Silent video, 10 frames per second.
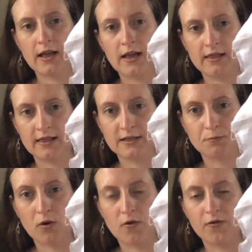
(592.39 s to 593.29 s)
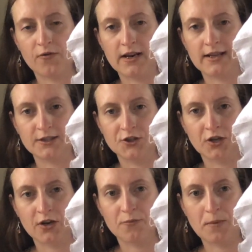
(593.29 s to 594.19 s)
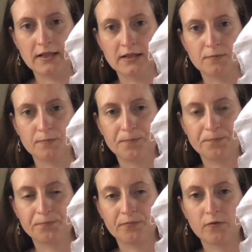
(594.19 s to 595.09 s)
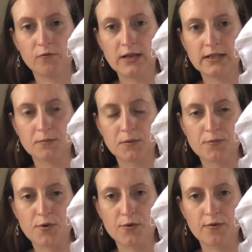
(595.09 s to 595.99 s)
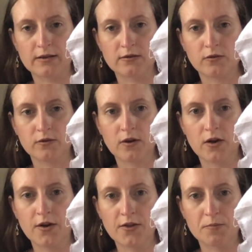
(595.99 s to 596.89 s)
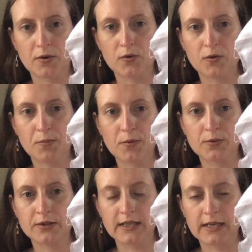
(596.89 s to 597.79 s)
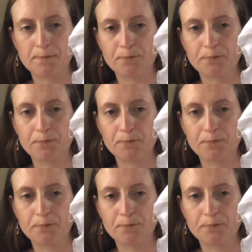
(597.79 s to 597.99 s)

this block finished and have made some reasonable progress on another block, but we'll see.